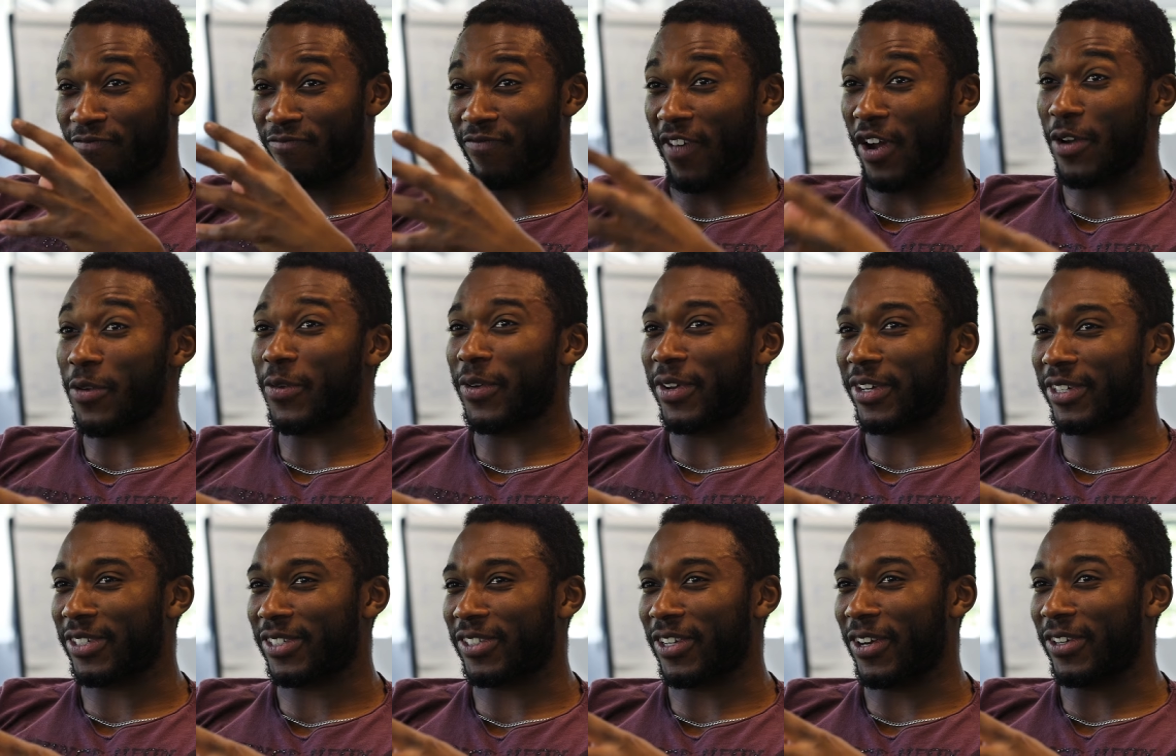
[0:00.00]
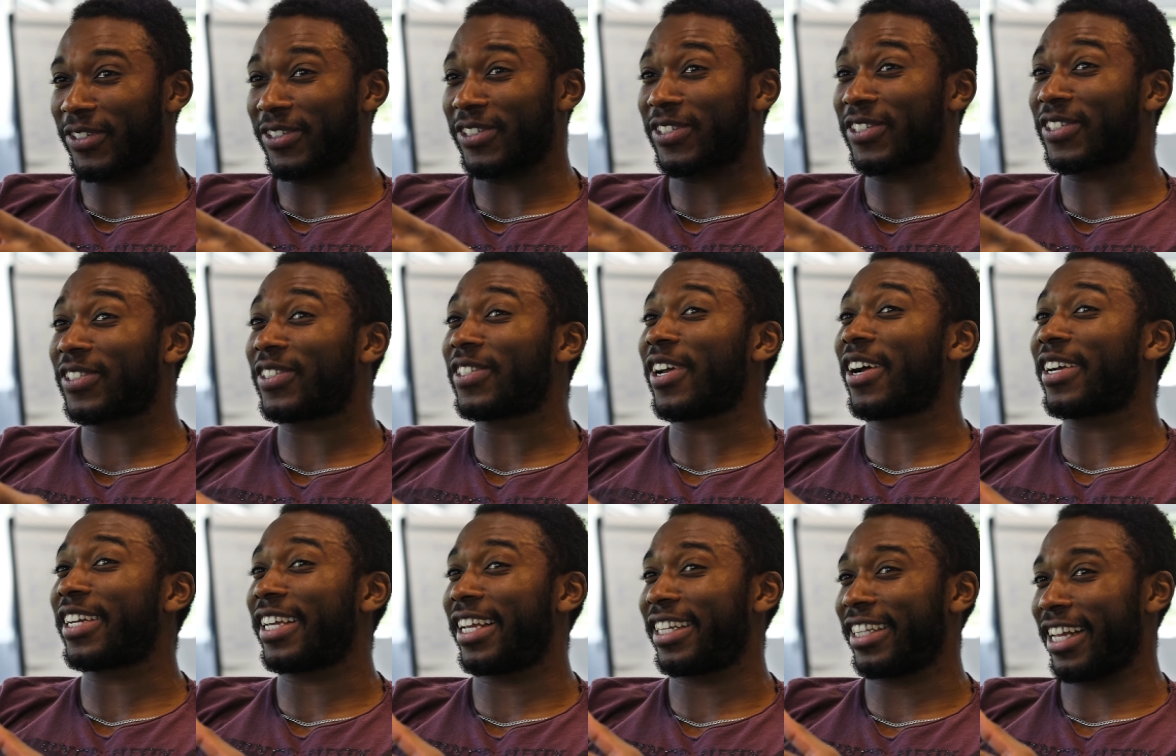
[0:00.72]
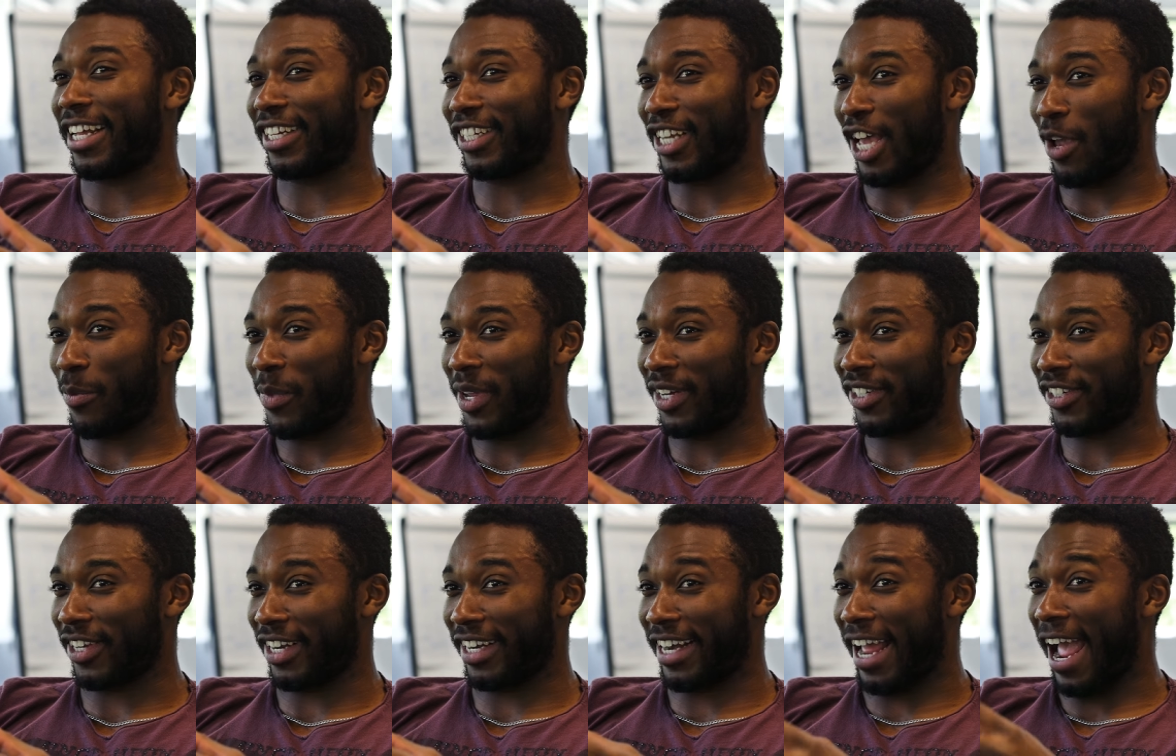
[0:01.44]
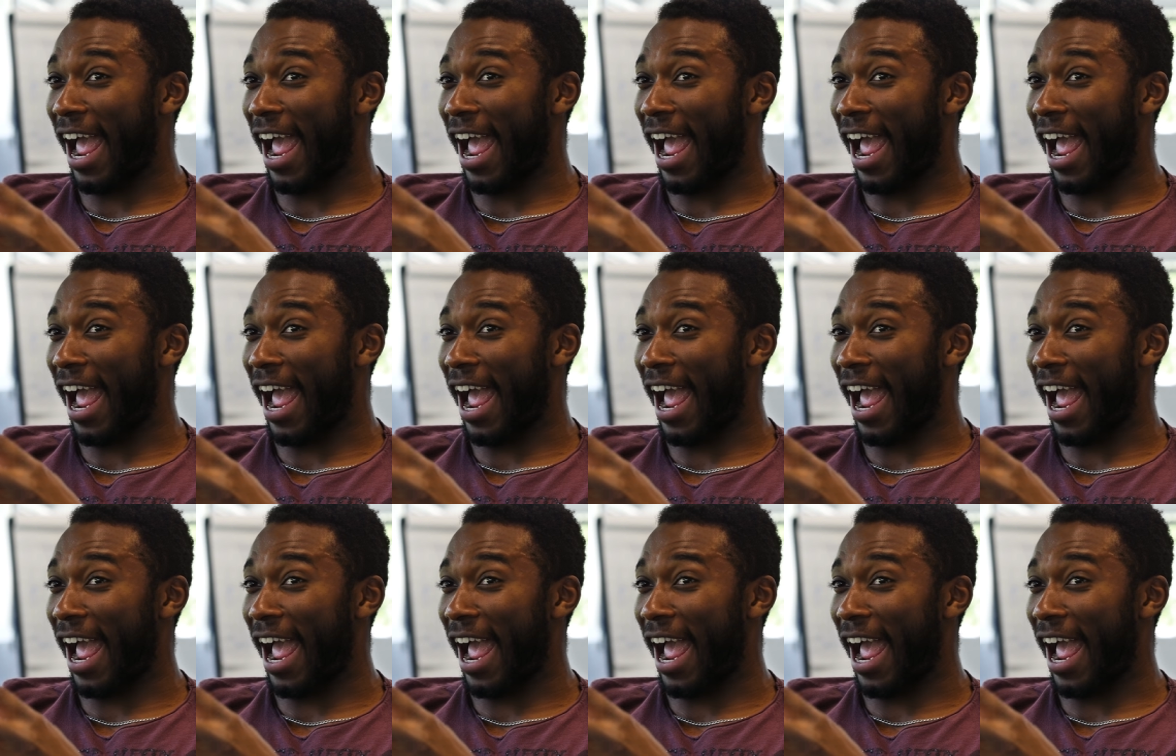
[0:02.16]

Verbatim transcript: focused on studying that damage and